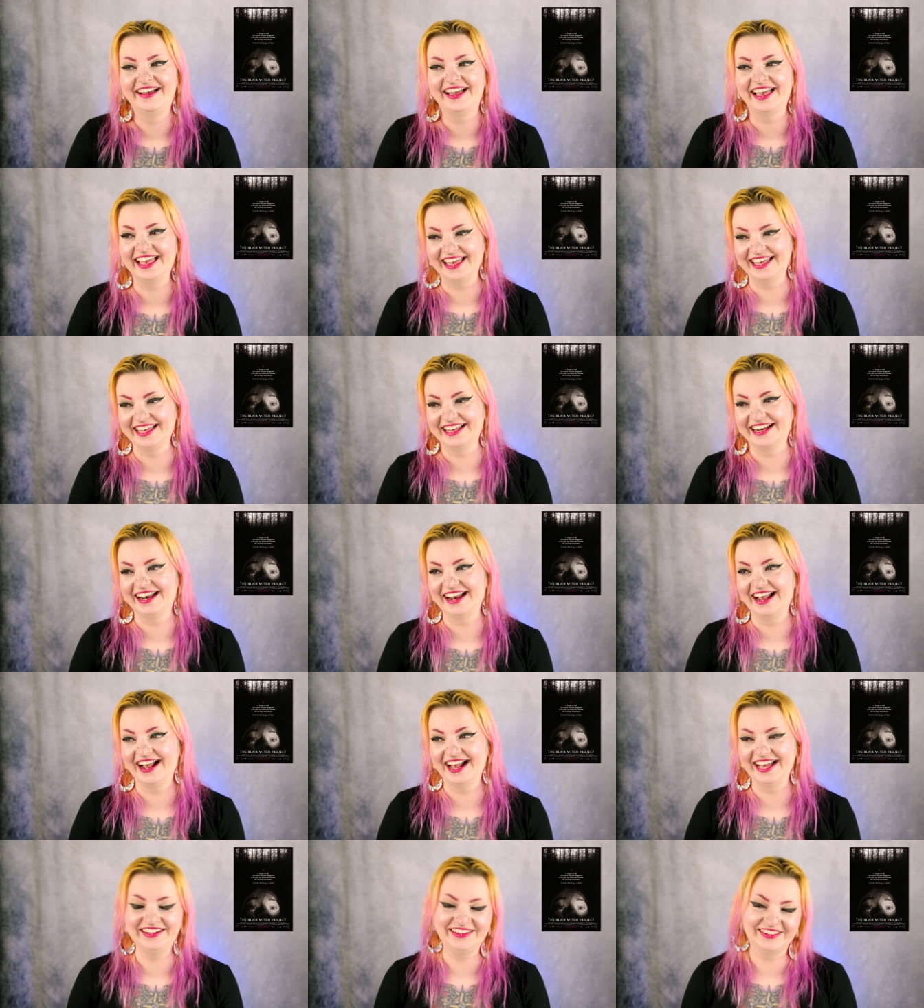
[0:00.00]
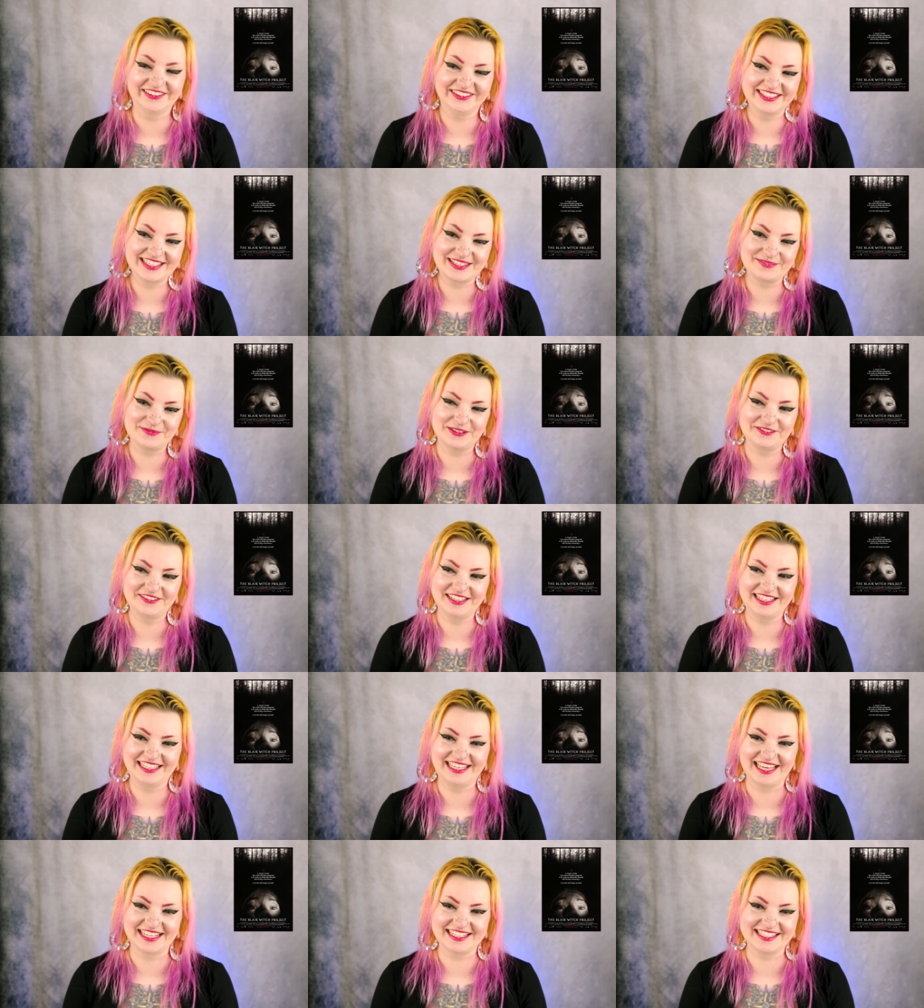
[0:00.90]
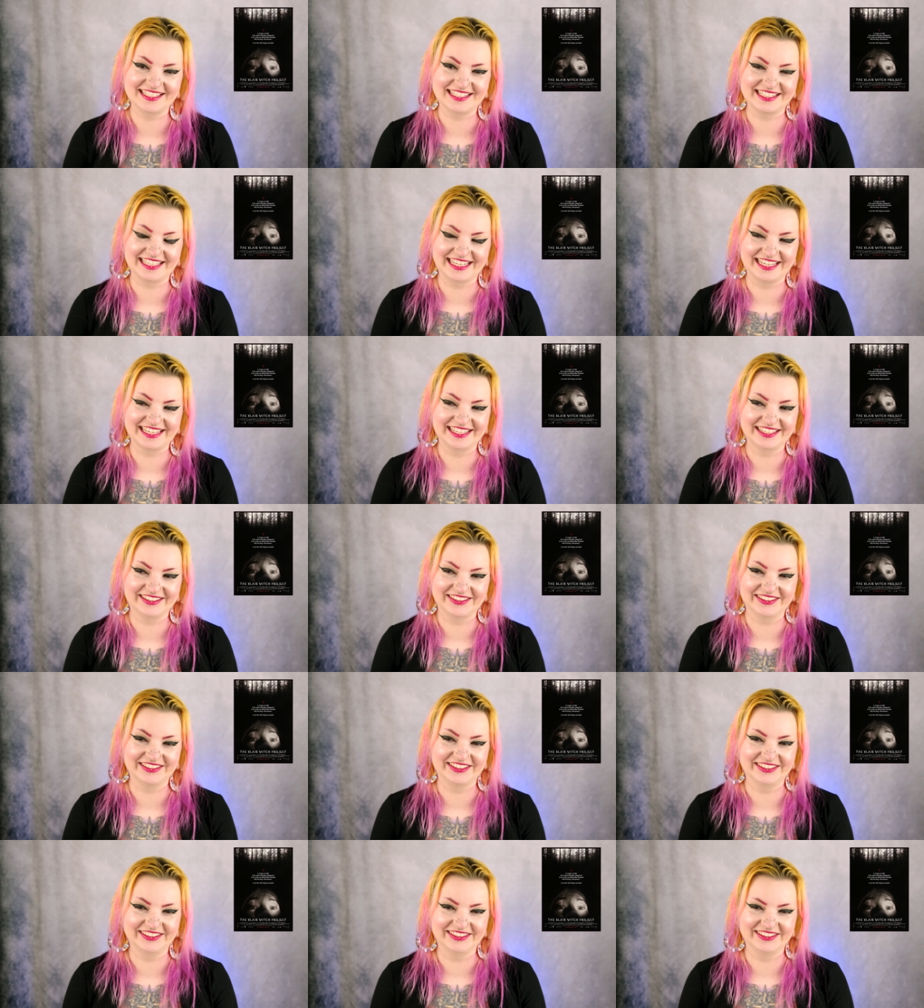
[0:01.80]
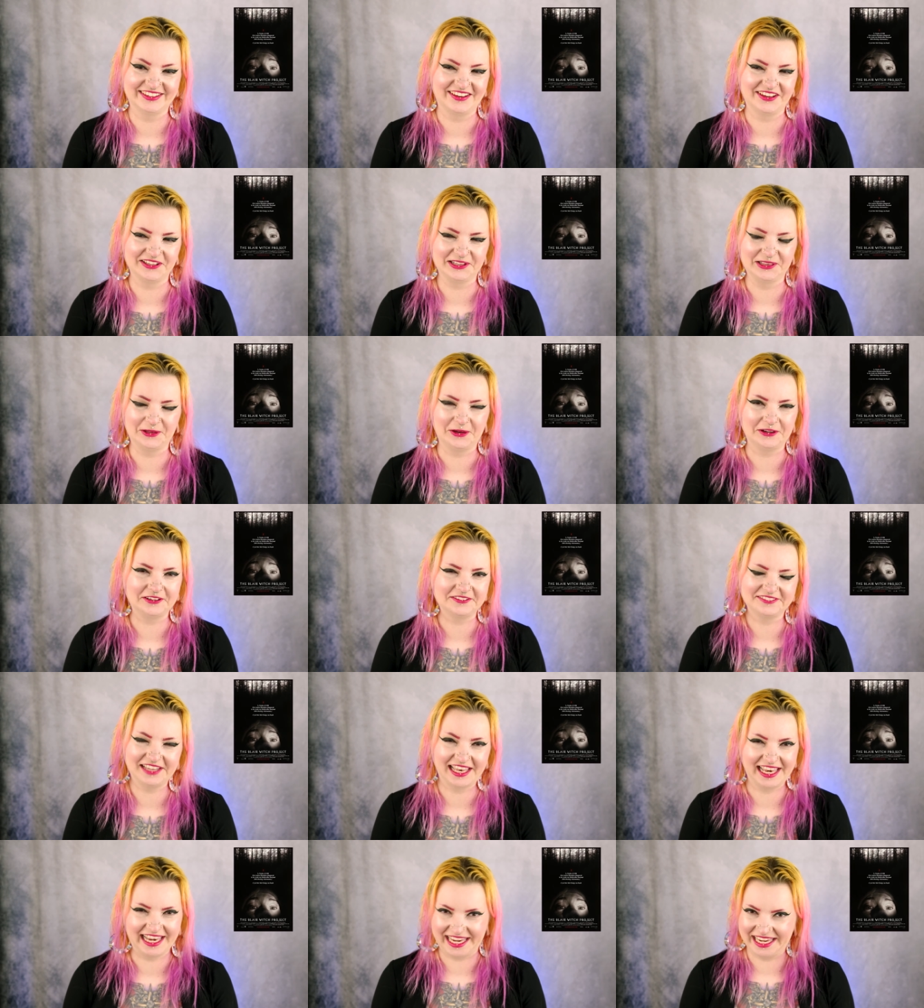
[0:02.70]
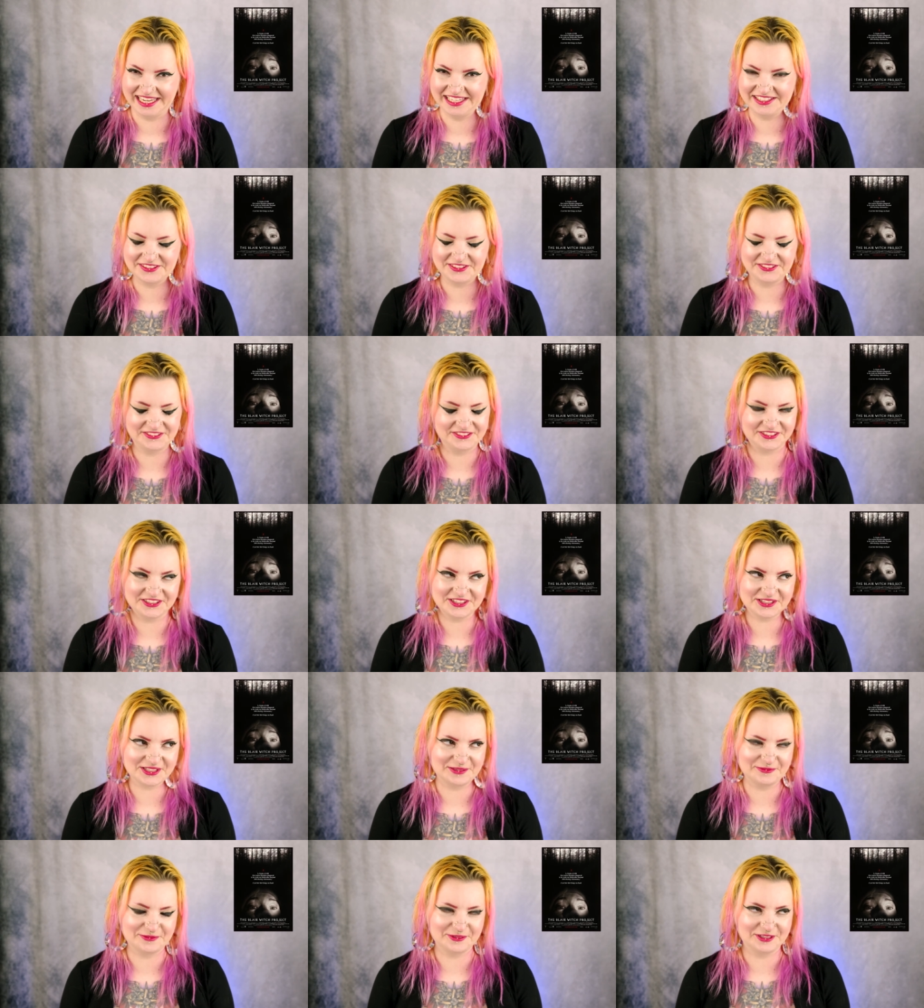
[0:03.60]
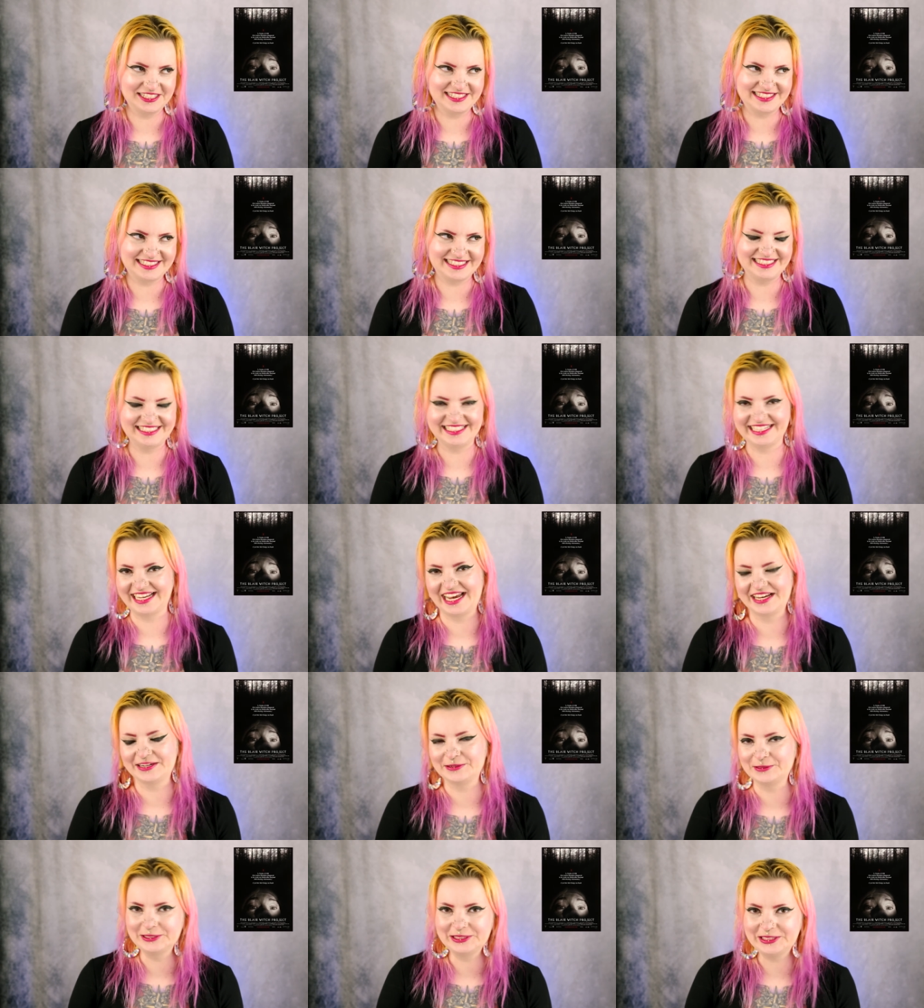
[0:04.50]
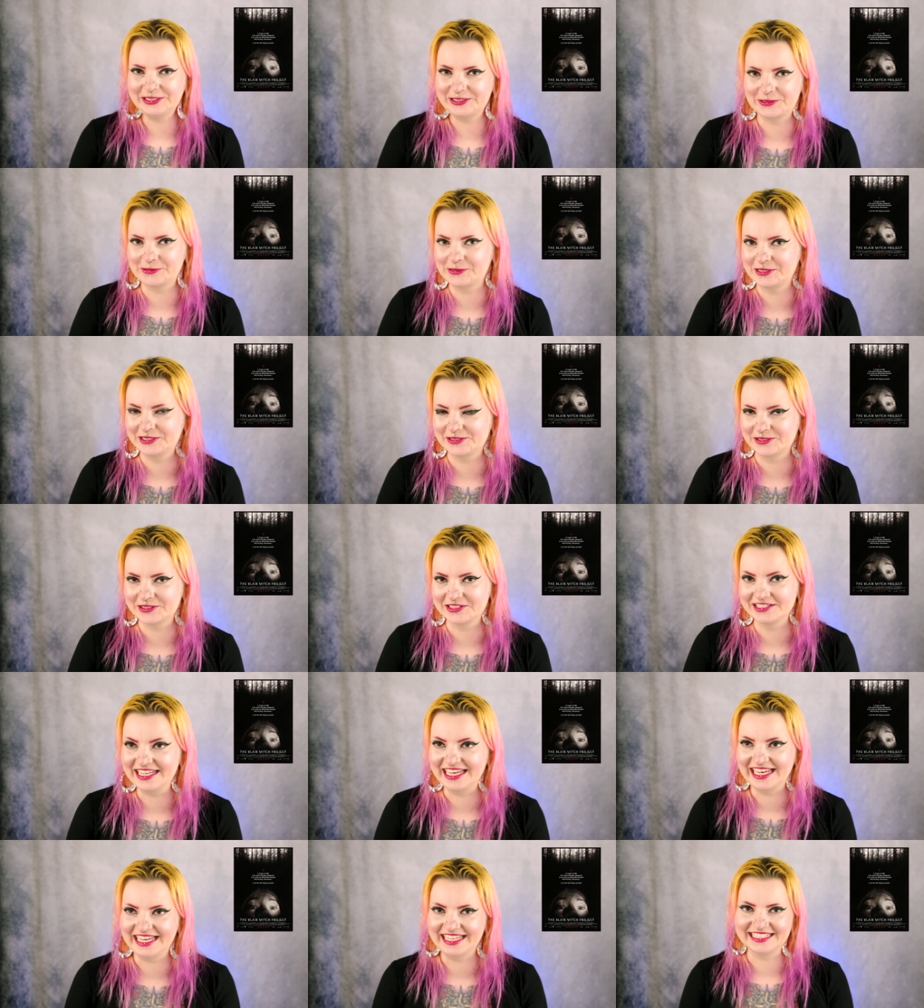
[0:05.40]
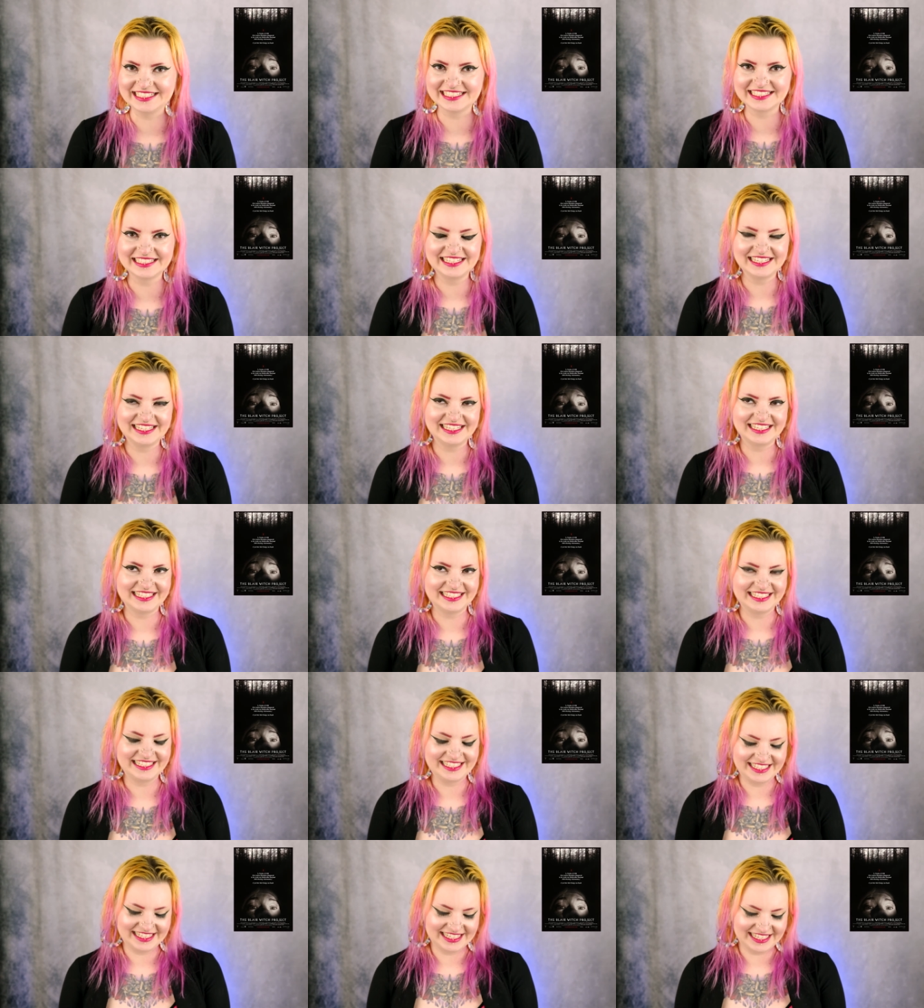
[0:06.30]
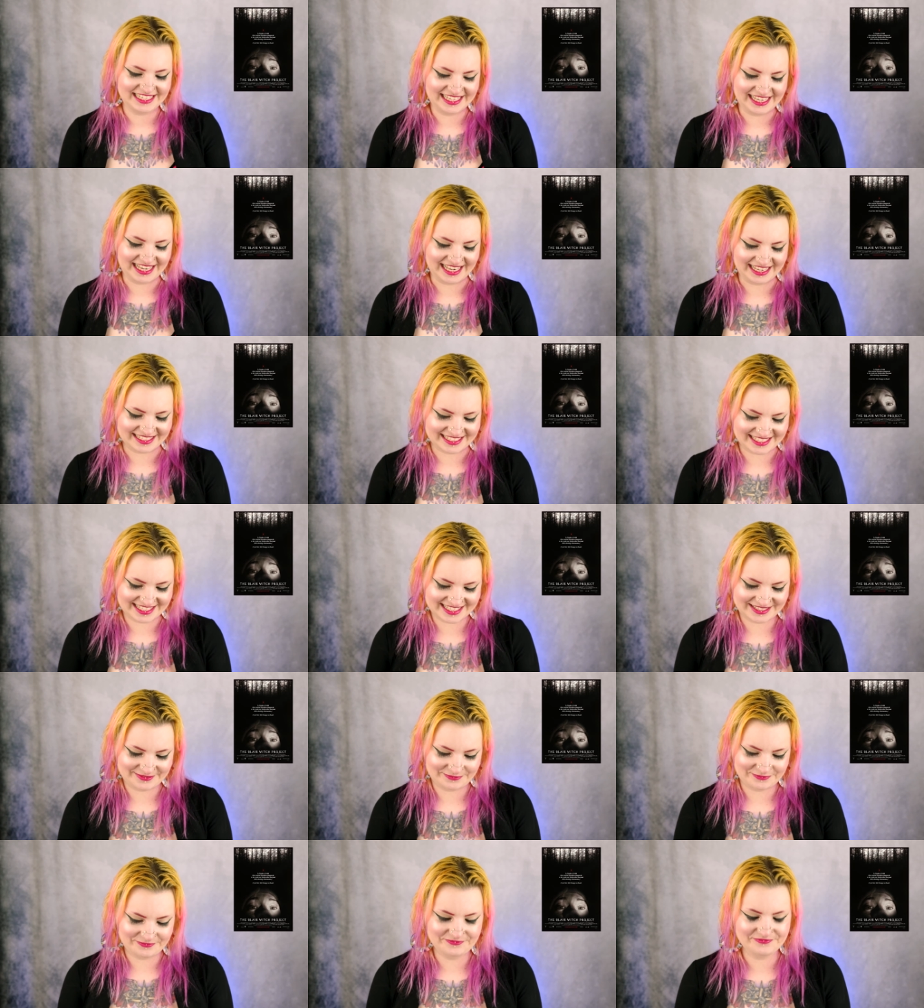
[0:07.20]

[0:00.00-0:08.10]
And I know this movie gets like a lot of hate for some reason. Like, I really don't understand. It's